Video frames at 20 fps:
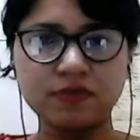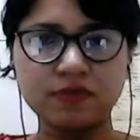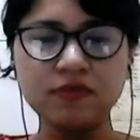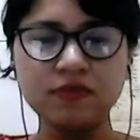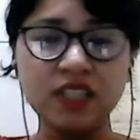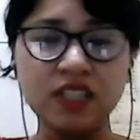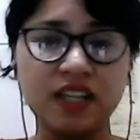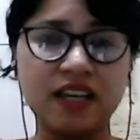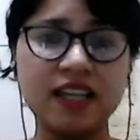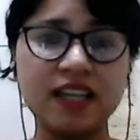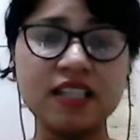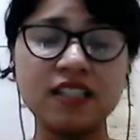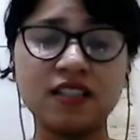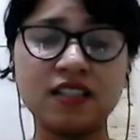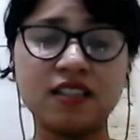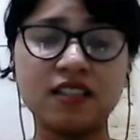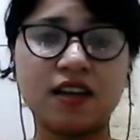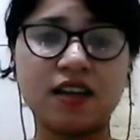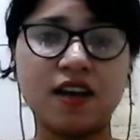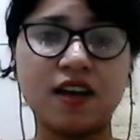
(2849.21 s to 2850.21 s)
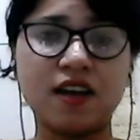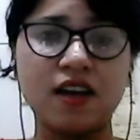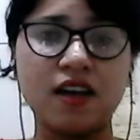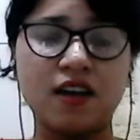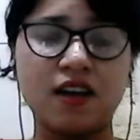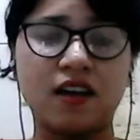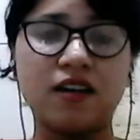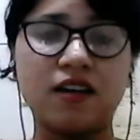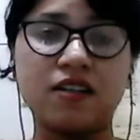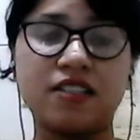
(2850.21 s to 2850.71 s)
is
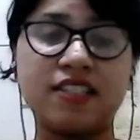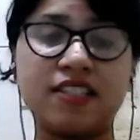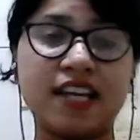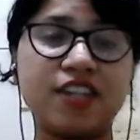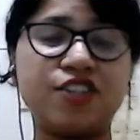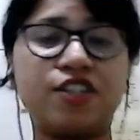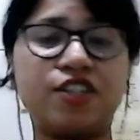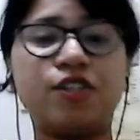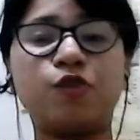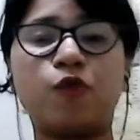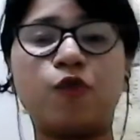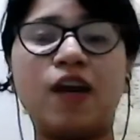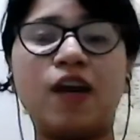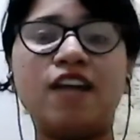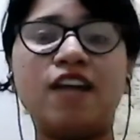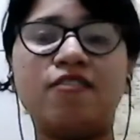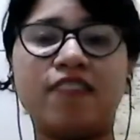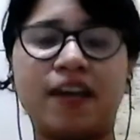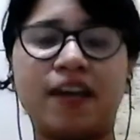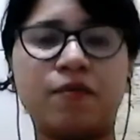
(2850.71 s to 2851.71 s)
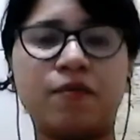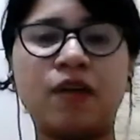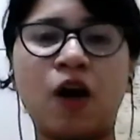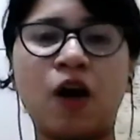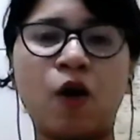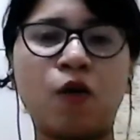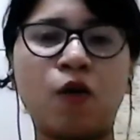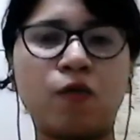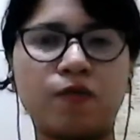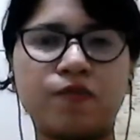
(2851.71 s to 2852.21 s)
section 12A.
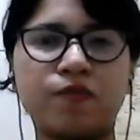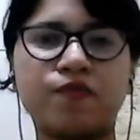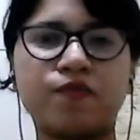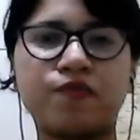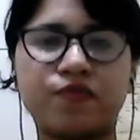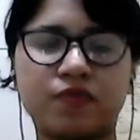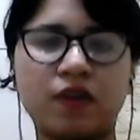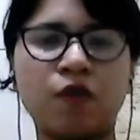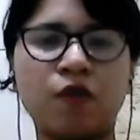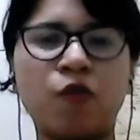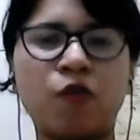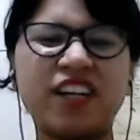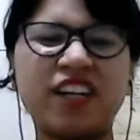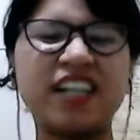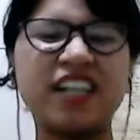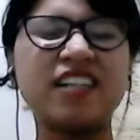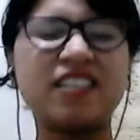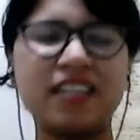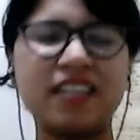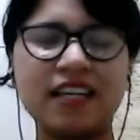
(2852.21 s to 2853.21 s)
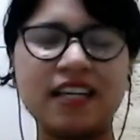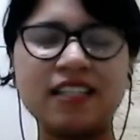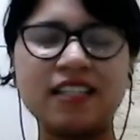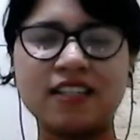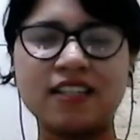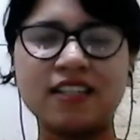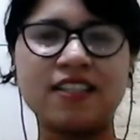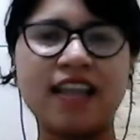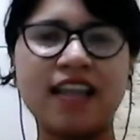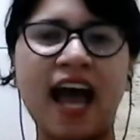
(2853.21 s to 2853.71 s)
Now what it says
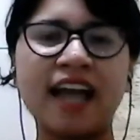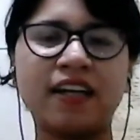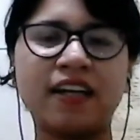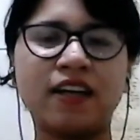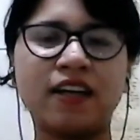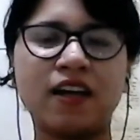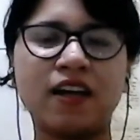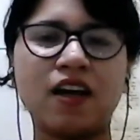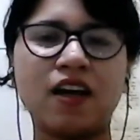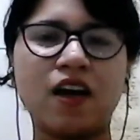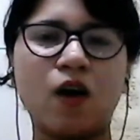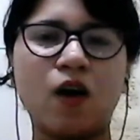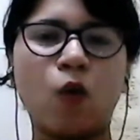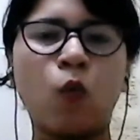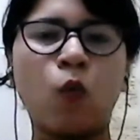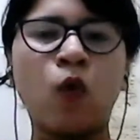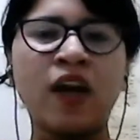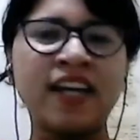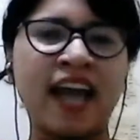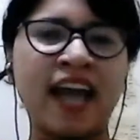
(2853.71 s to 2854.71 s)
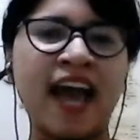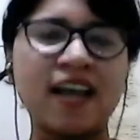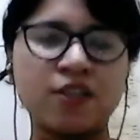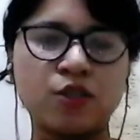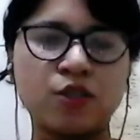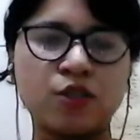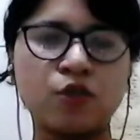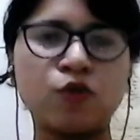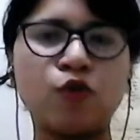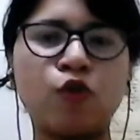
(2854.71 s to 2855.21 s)
is that one has
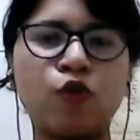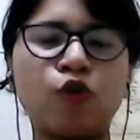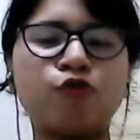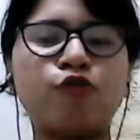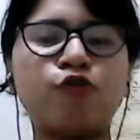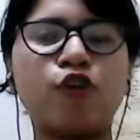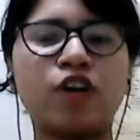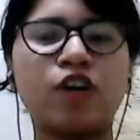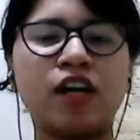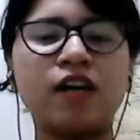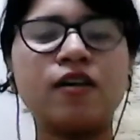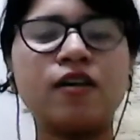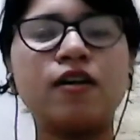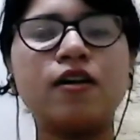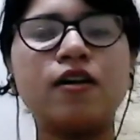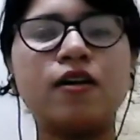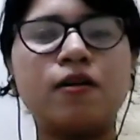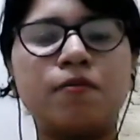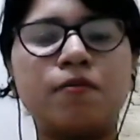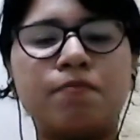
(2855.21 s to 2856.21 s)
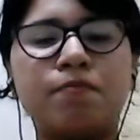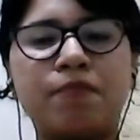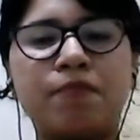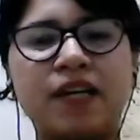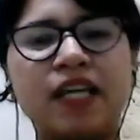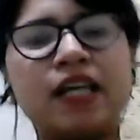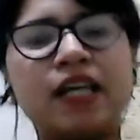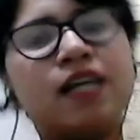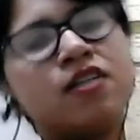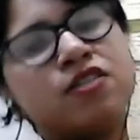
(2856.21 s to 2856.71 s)
to go for a
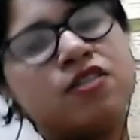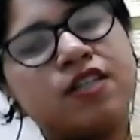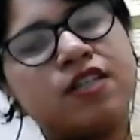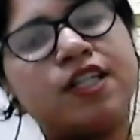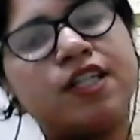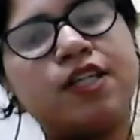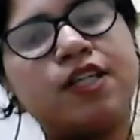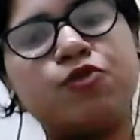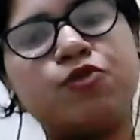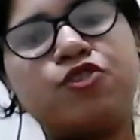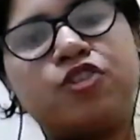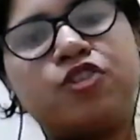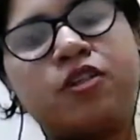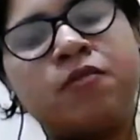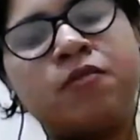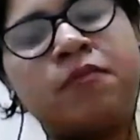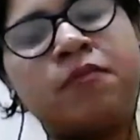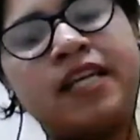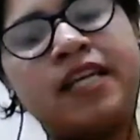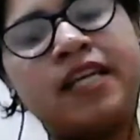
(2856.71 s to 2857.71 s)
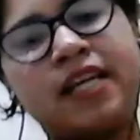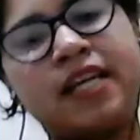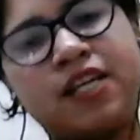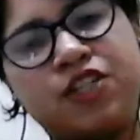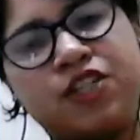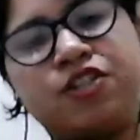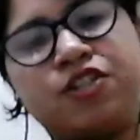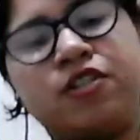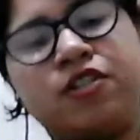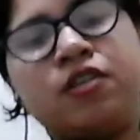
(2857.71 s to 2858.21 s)
pre-institution
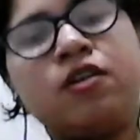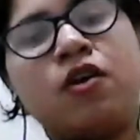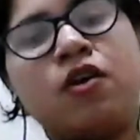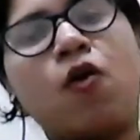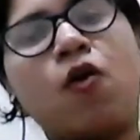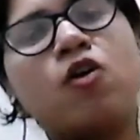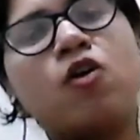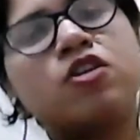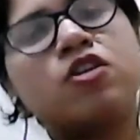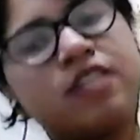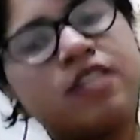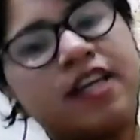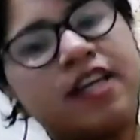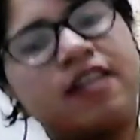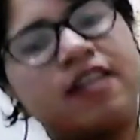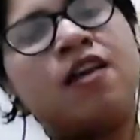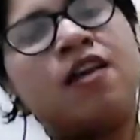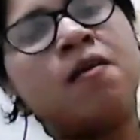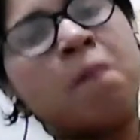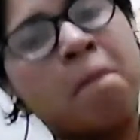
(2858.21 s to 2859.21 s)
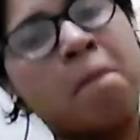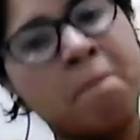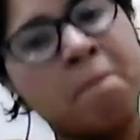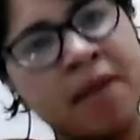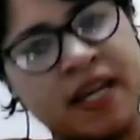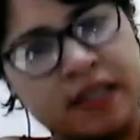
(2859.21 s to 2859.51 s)
mediation or settlement.